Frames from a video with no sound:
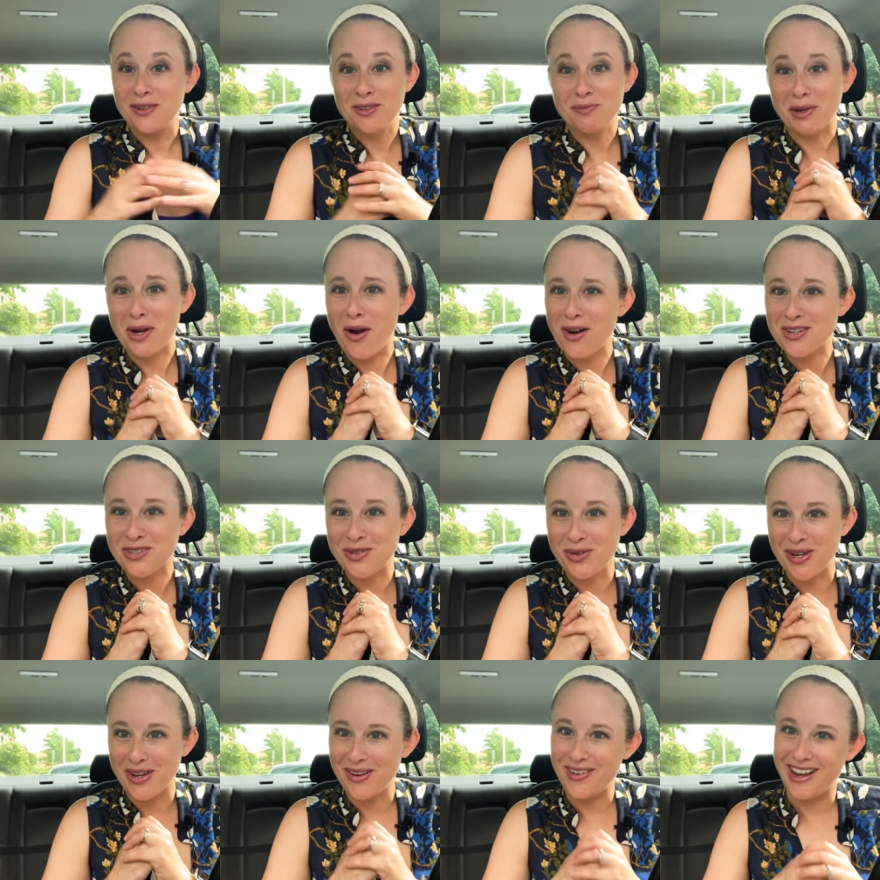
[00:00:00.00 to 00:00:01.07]
my car
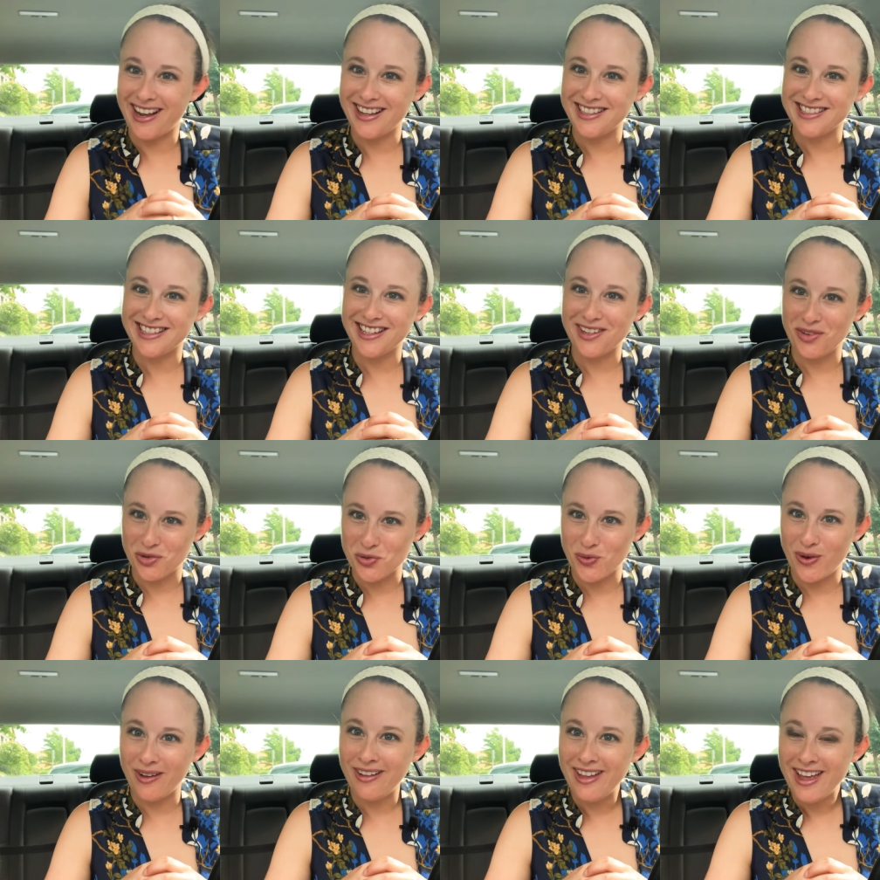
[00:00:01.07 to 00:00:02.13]
studio as
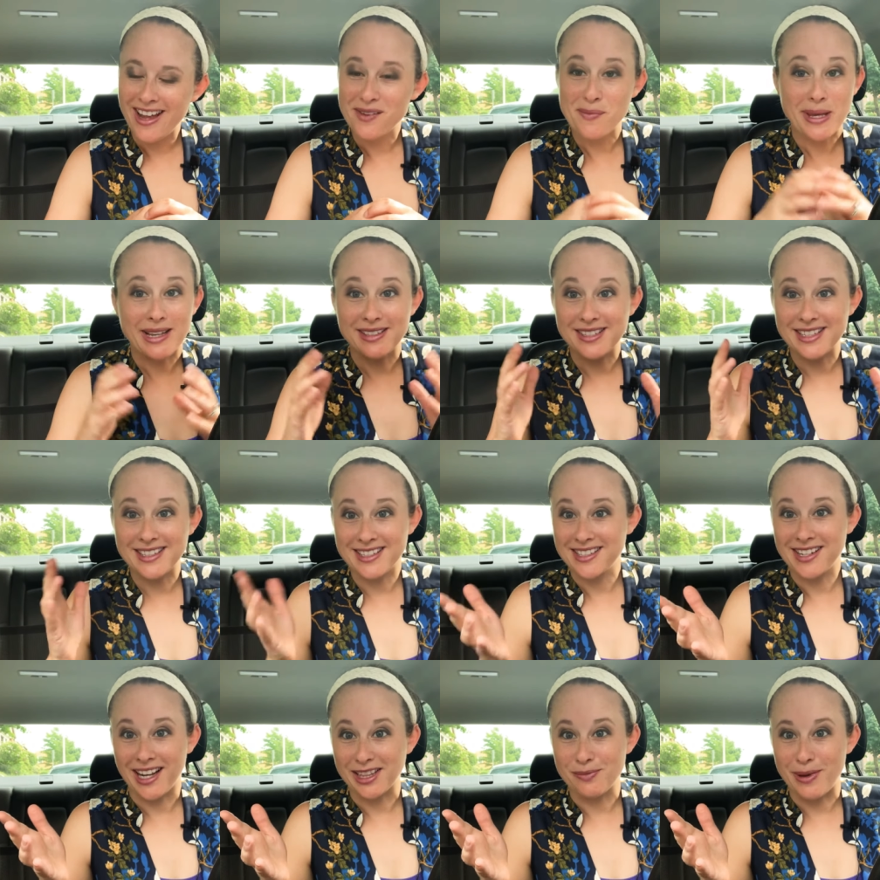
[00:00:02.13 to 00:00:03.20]
usual because it's
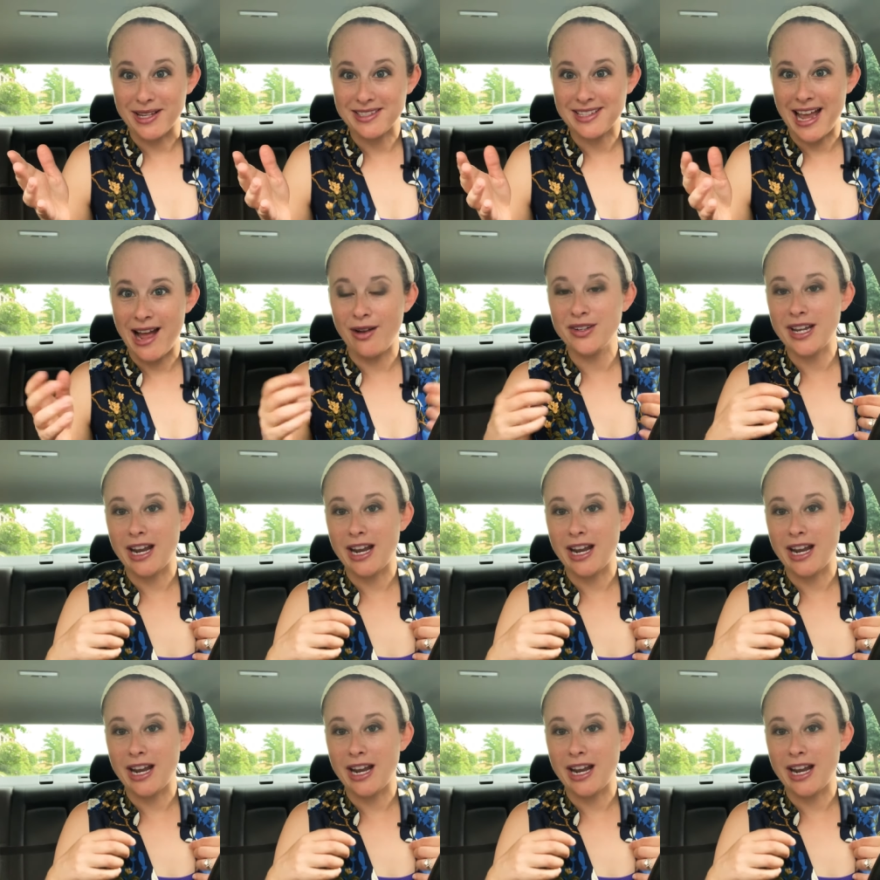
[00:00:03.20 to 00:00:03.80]
got the best sound,